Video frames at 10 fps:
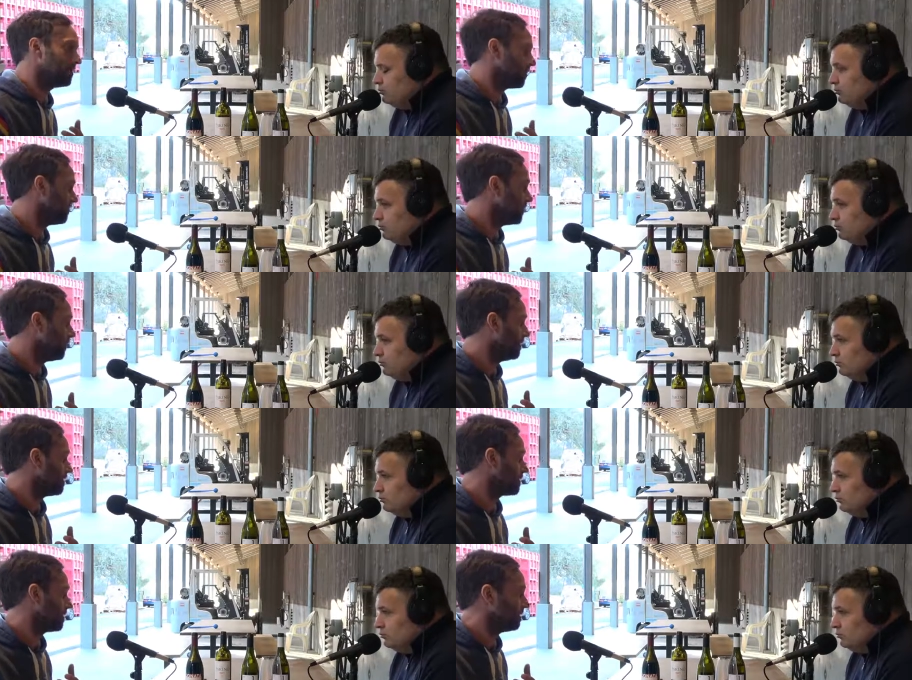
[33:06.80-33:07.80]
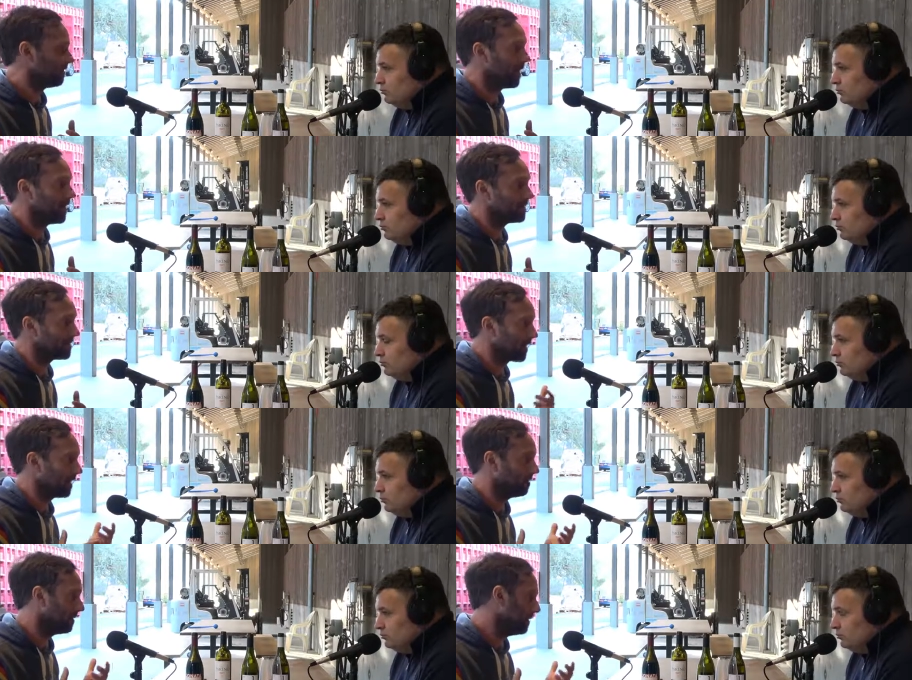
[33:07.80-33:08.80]
Speaker 1: Sauvignon, is the defiance. It's kind
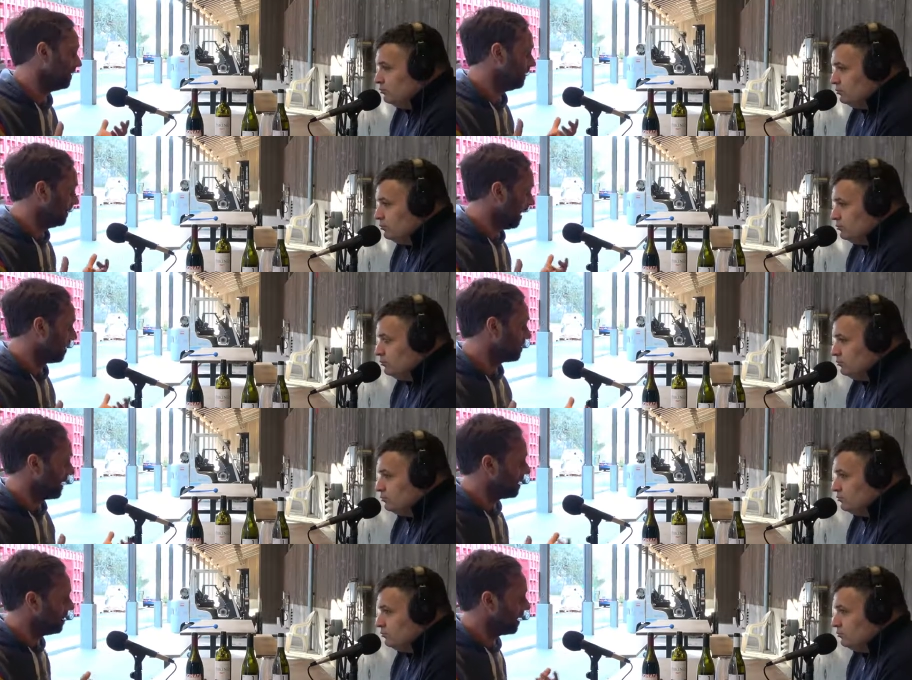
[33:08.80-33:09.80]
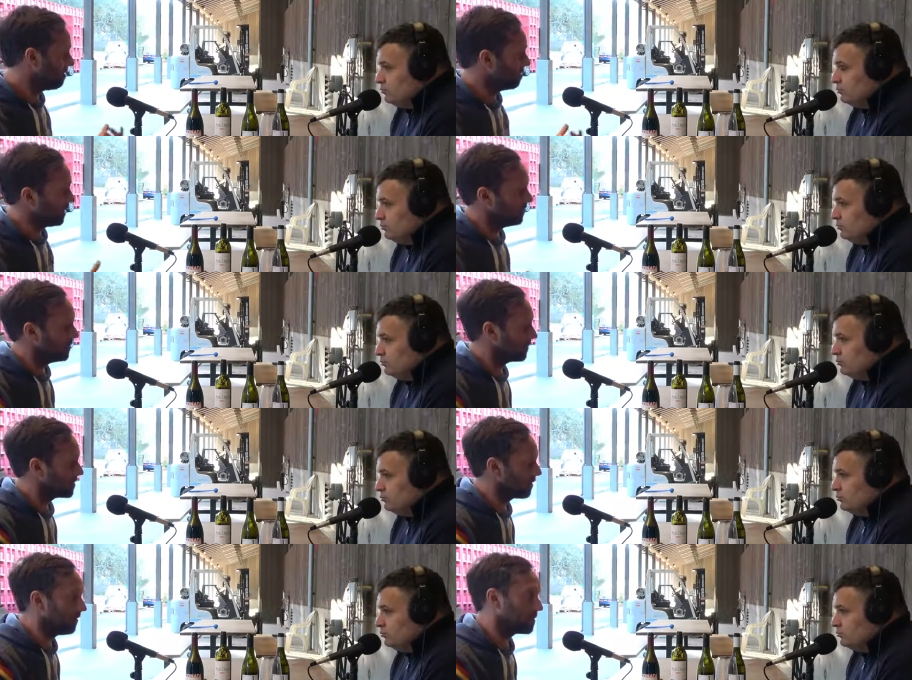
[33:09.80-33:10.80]
of our thank you to everybody who told us to
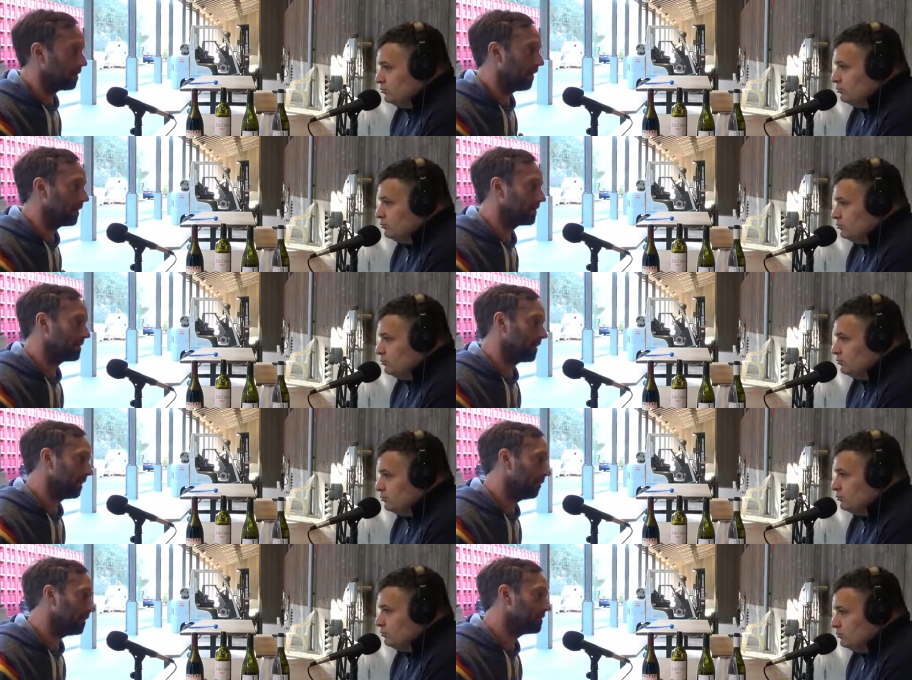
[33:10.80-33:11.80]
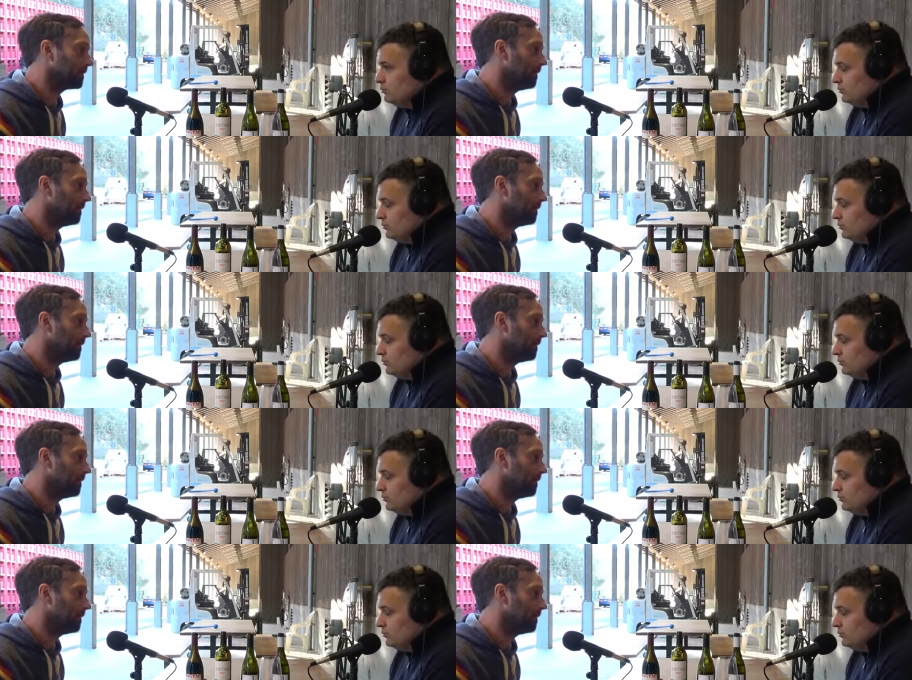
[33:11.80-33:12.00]
grow asparagus instead of grapes,